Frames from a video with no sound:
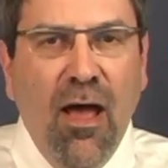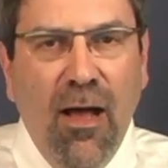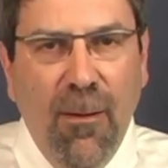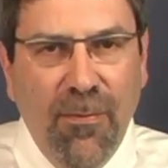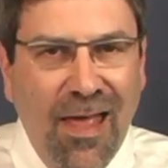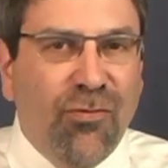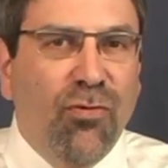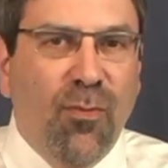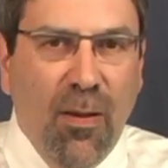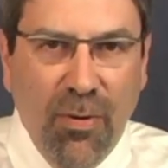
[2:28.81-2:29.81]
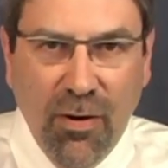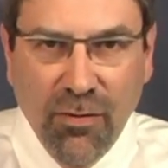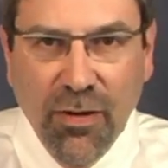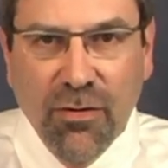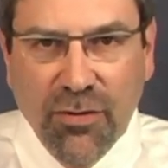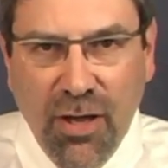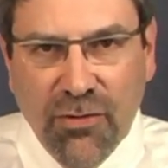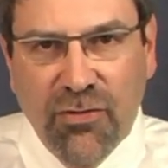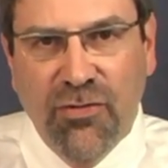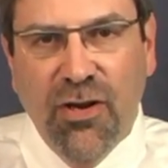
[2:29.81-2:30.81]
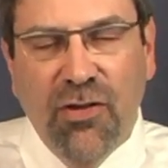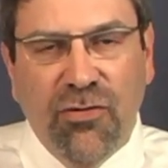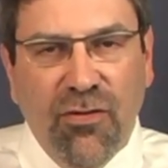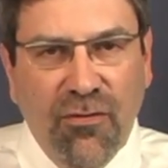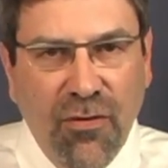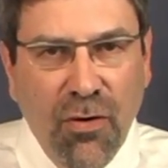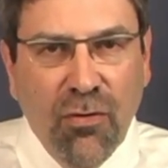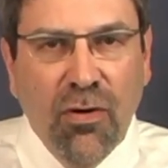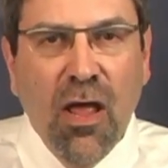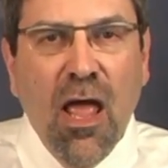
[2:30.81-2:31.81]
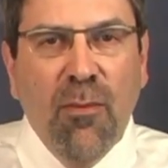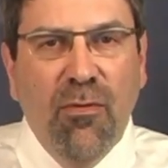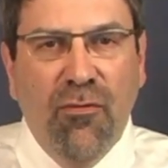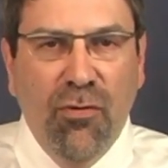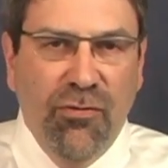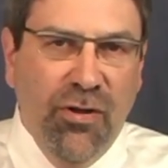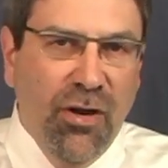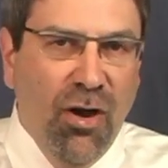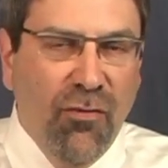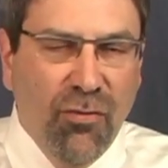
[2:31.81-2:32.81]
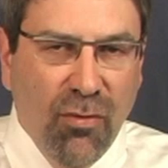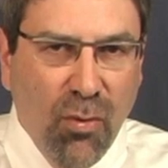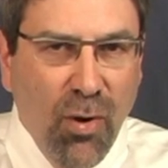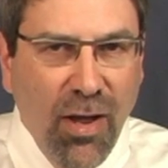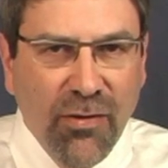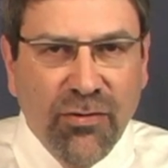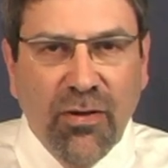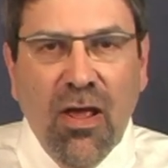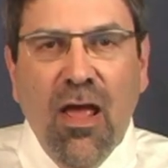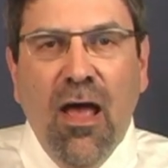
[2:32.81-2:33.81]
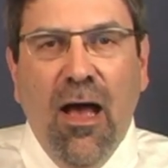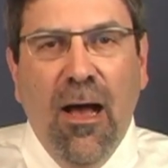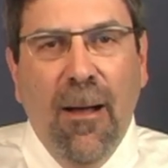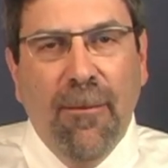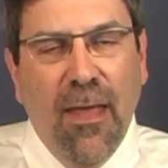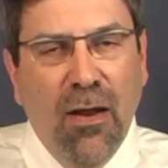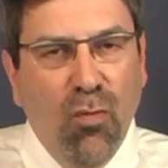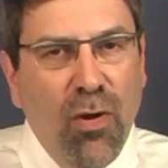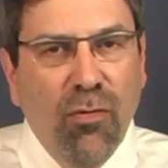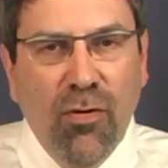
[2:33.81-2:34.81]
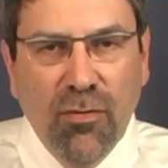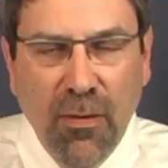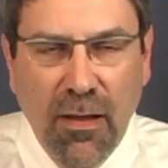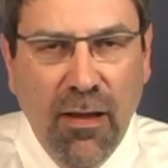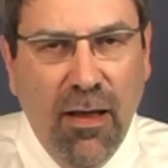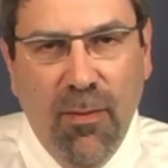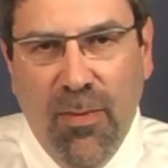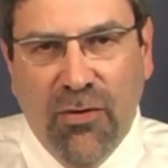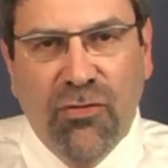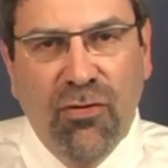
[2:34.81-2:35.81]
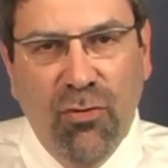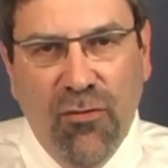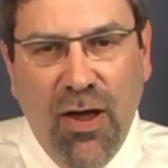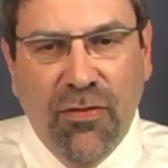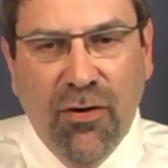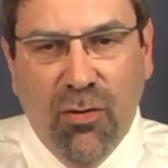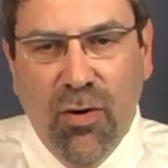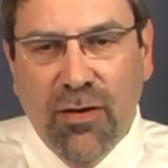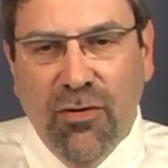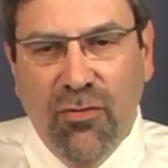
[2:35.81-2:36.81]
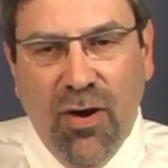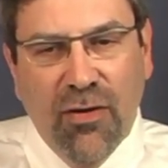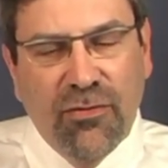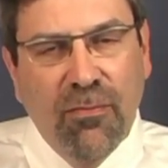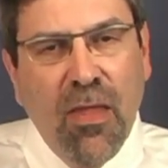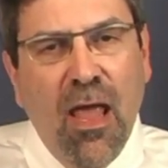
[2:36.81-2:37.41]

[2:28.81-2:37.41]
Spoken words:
that's what my paralegal does, is she gets on the phone before sending off a request, and we will make sure that we've got the correct address.